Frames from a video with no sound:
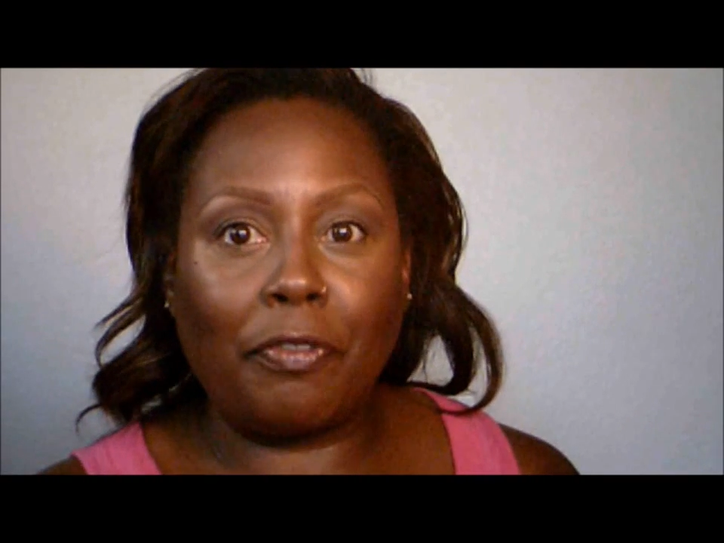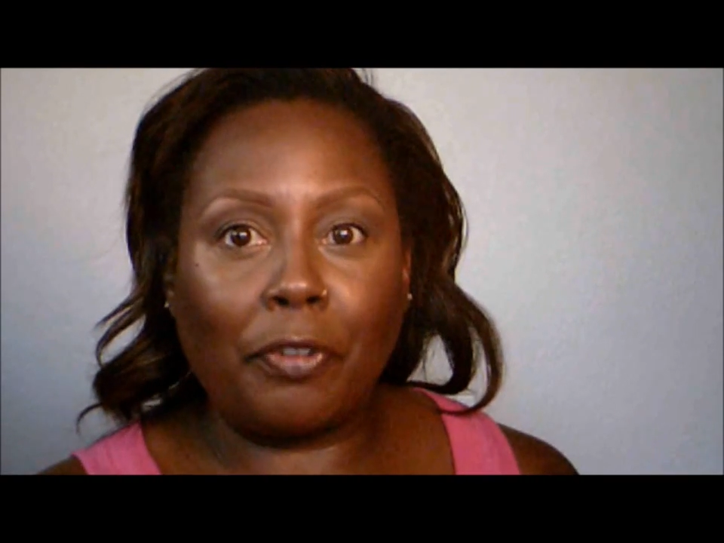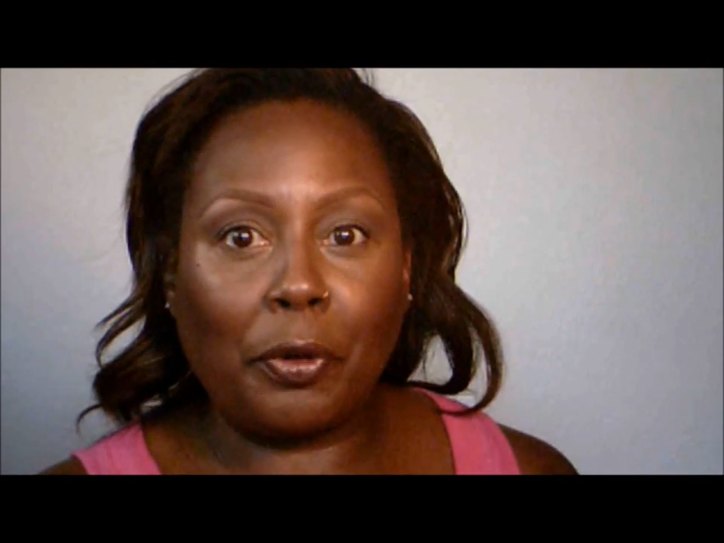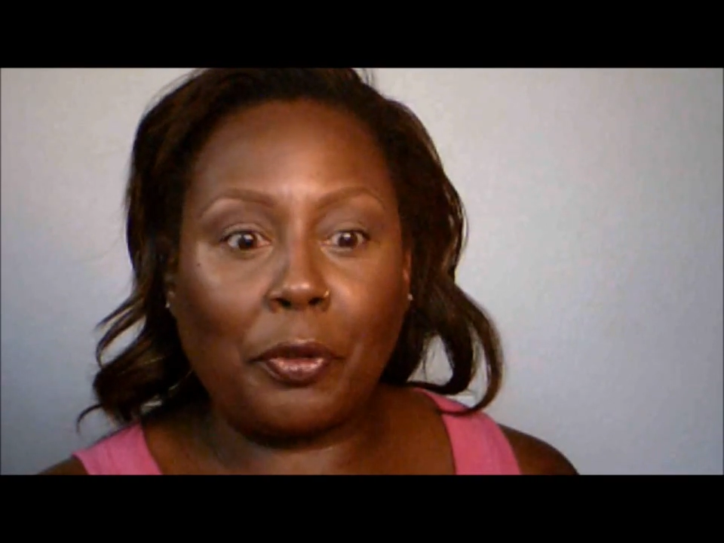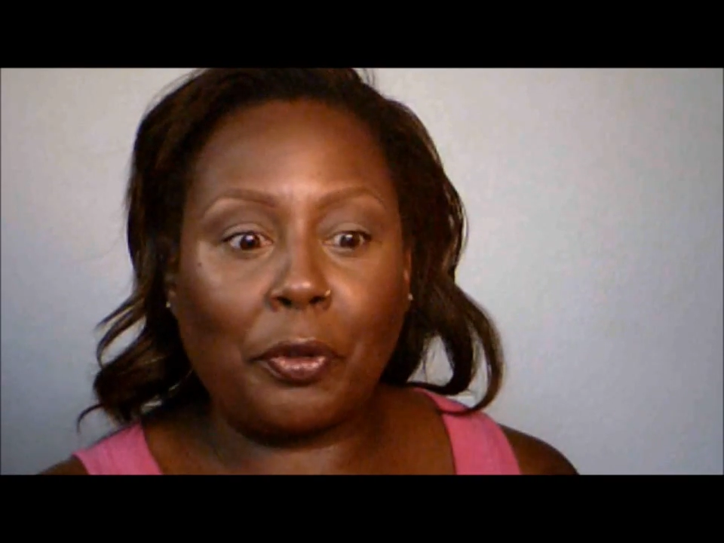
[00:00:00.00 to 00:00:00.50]

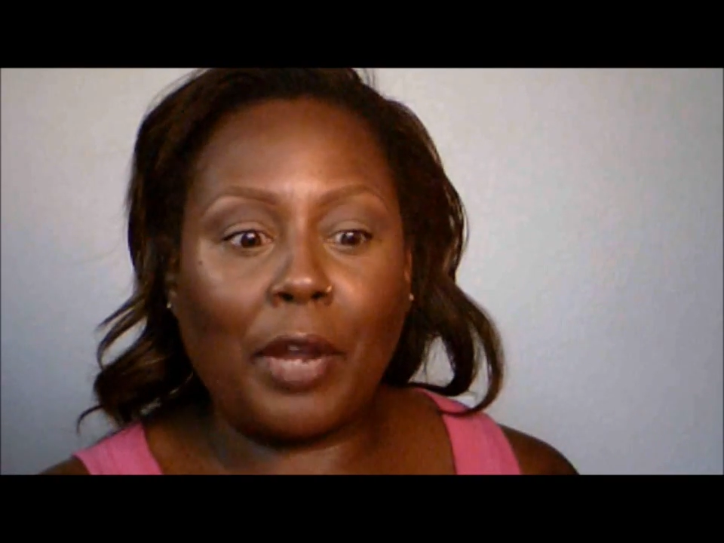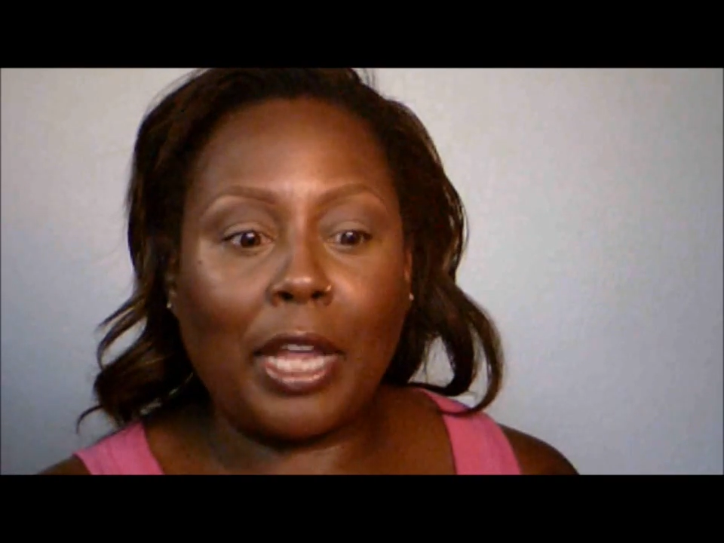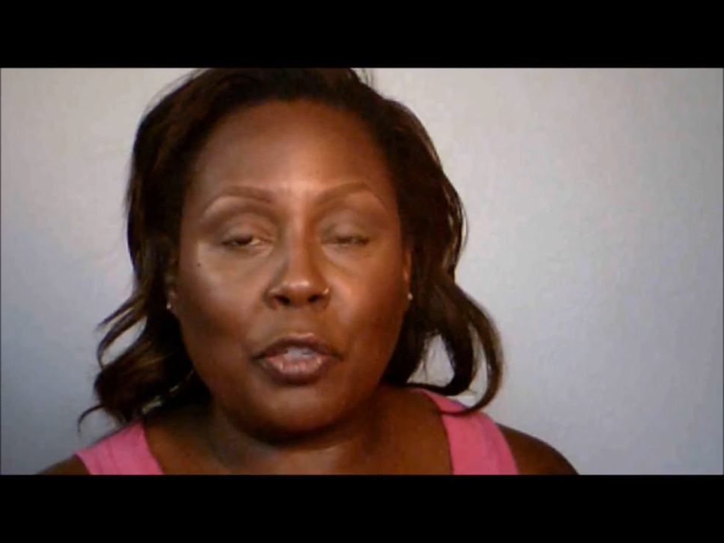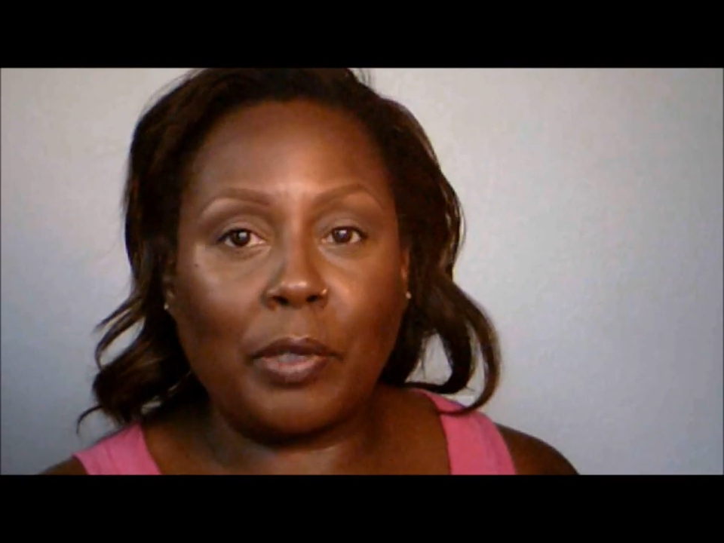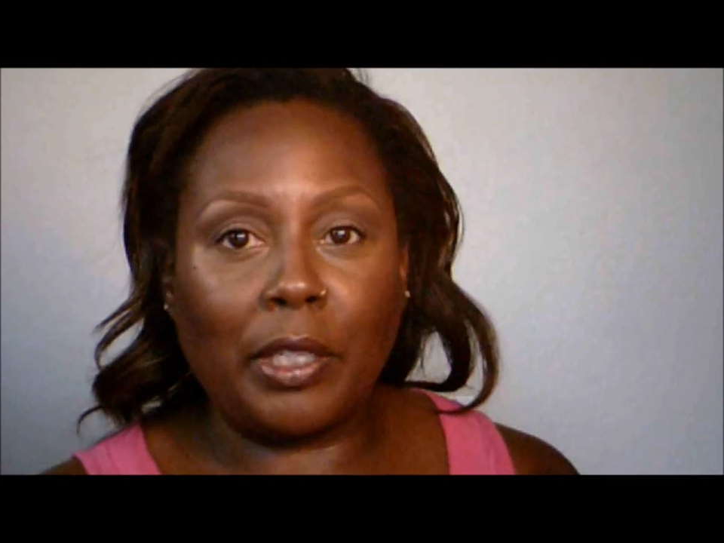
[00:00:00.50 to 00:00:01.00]
further and
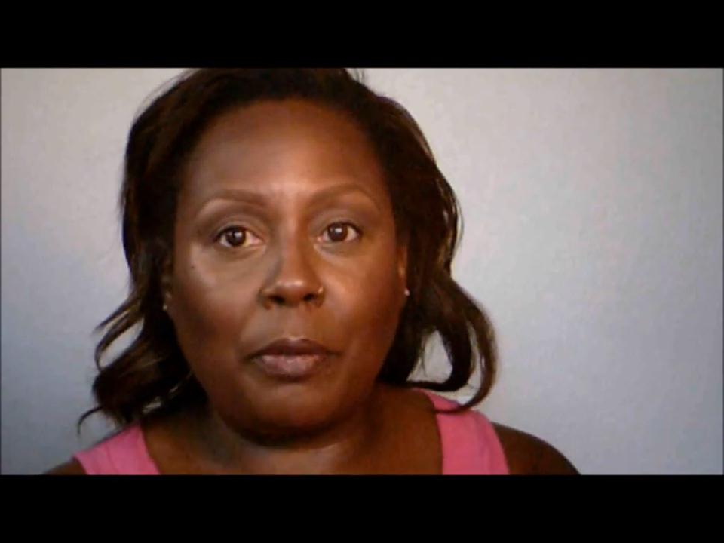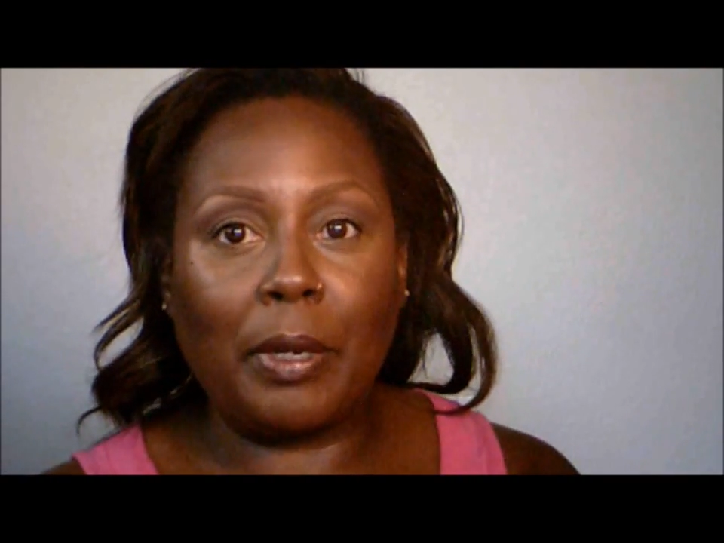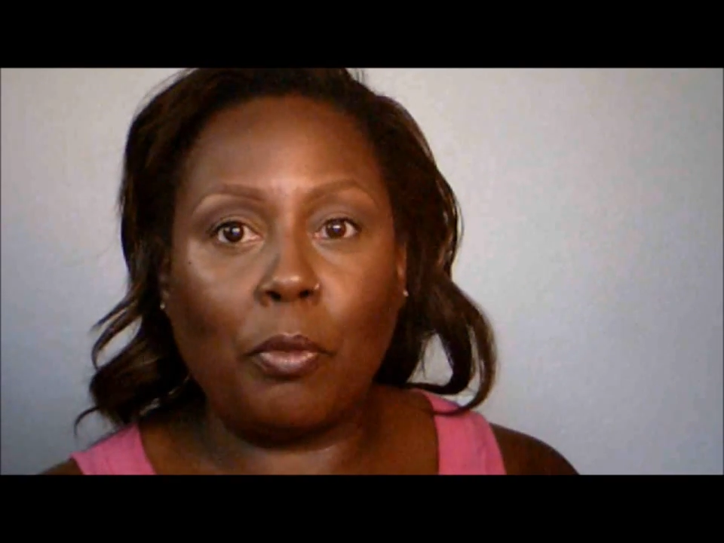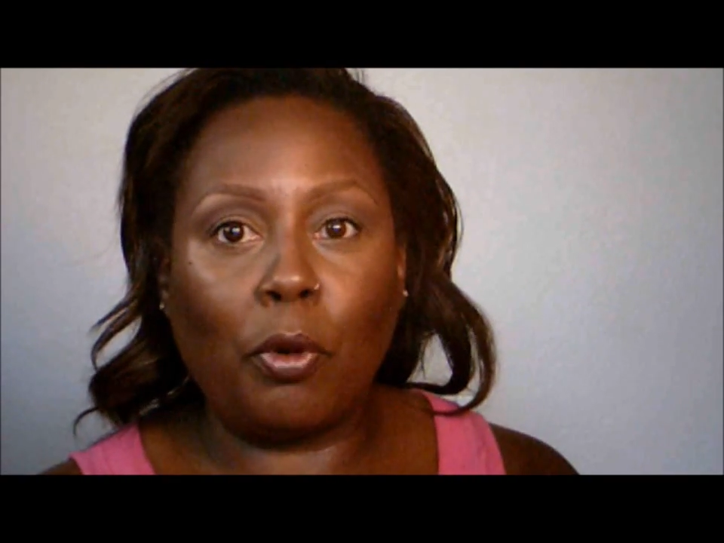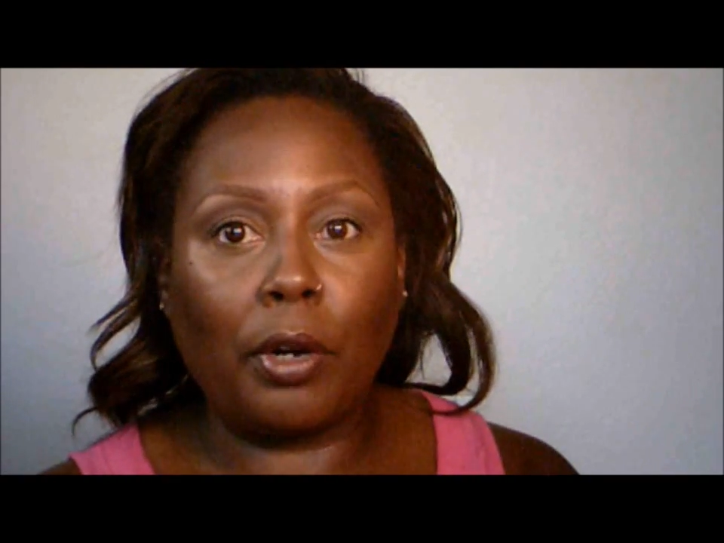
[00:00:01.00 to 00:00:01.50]
do a little
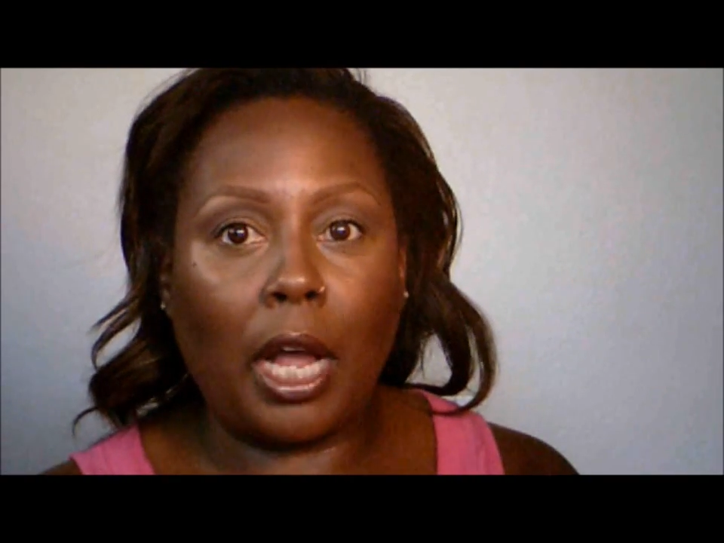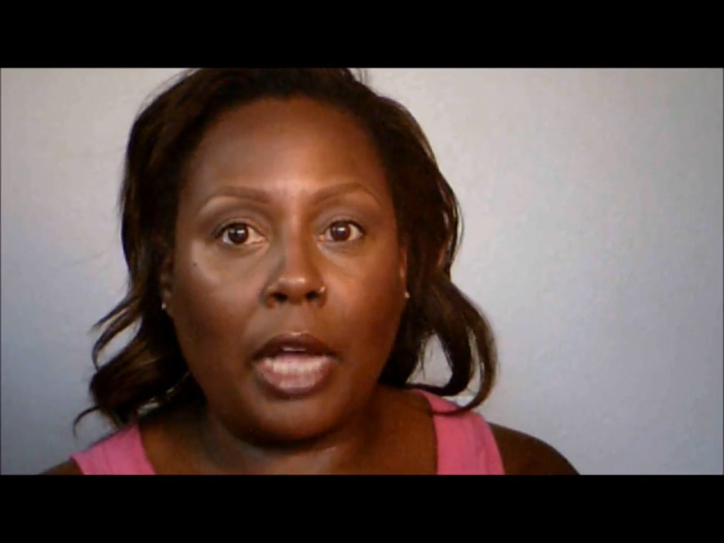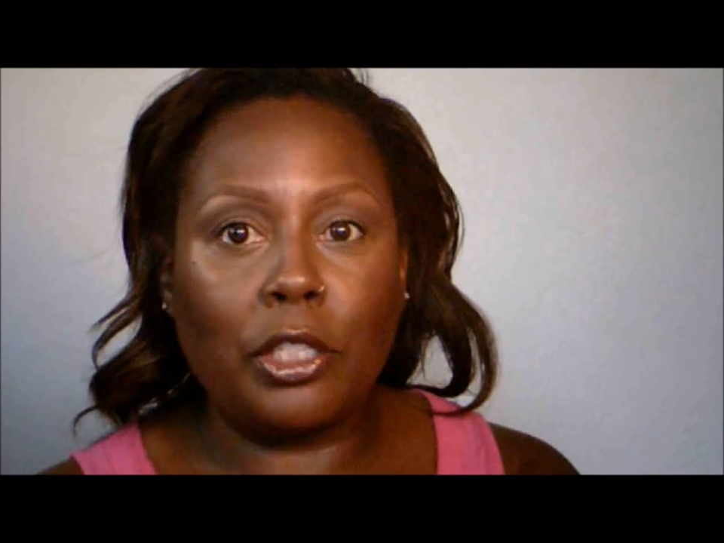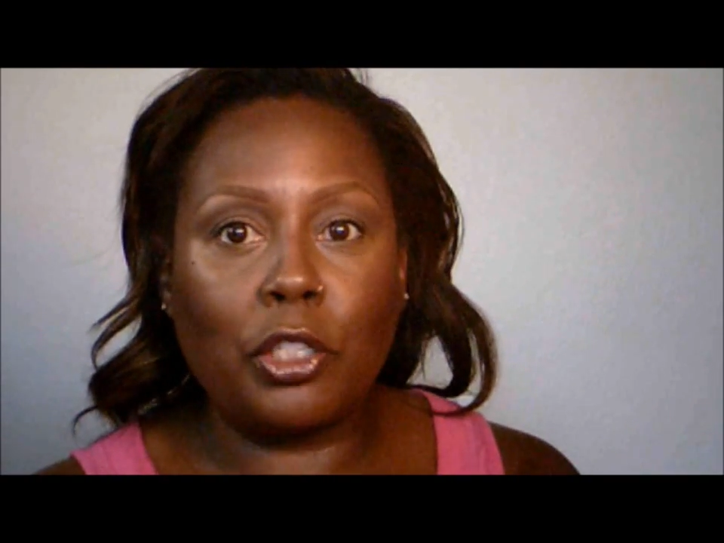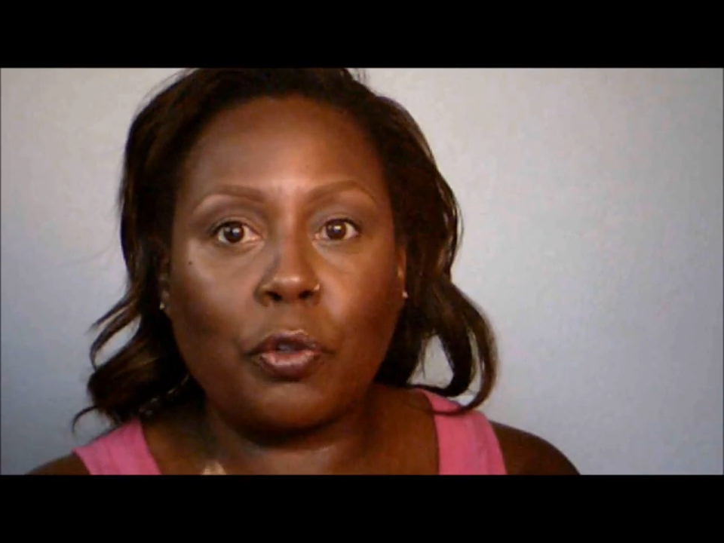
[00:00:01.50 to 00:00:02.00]
bit more
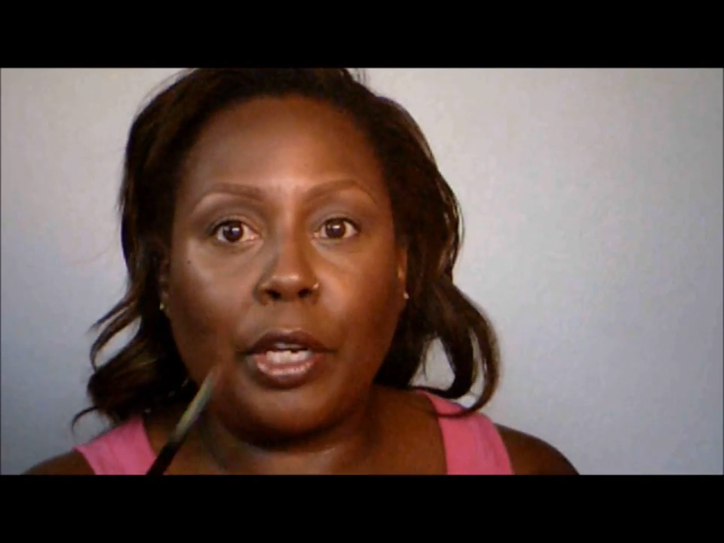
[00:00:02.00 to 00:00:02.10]
contouring,